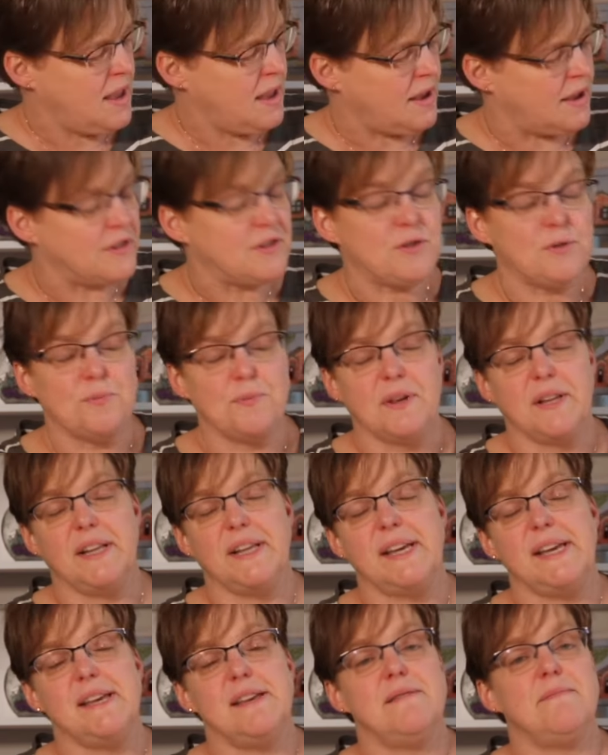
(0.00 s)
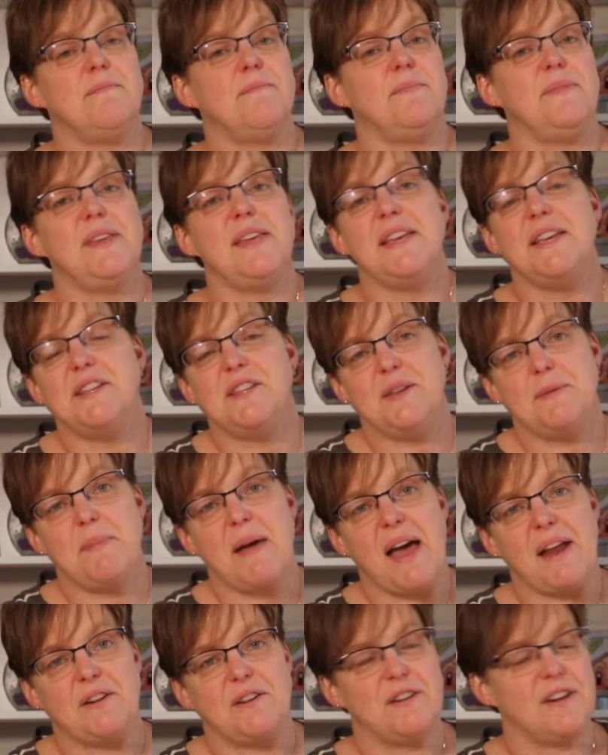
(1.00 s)
It's a really easy
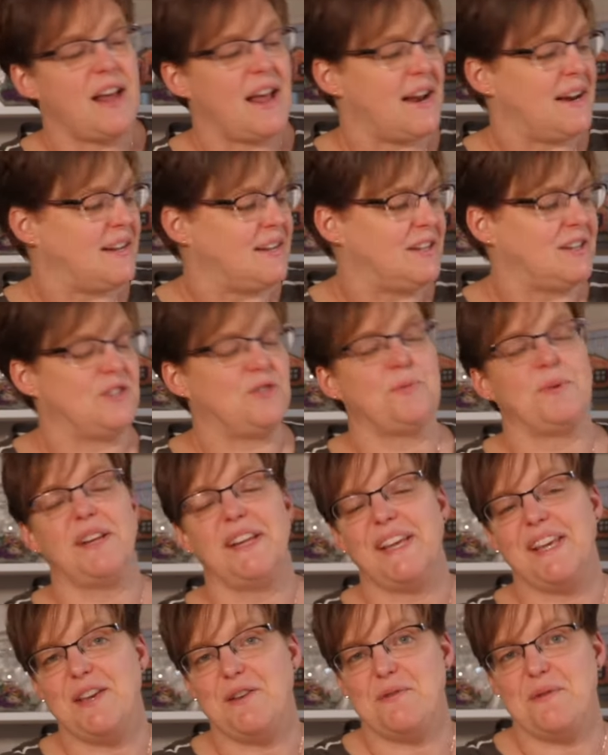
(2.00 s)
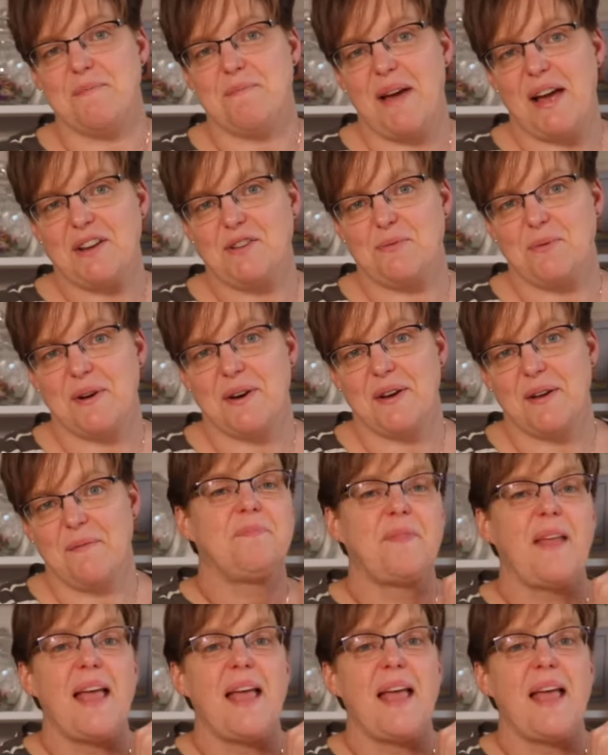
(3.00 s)
pattern and it looks really cute in patchwork.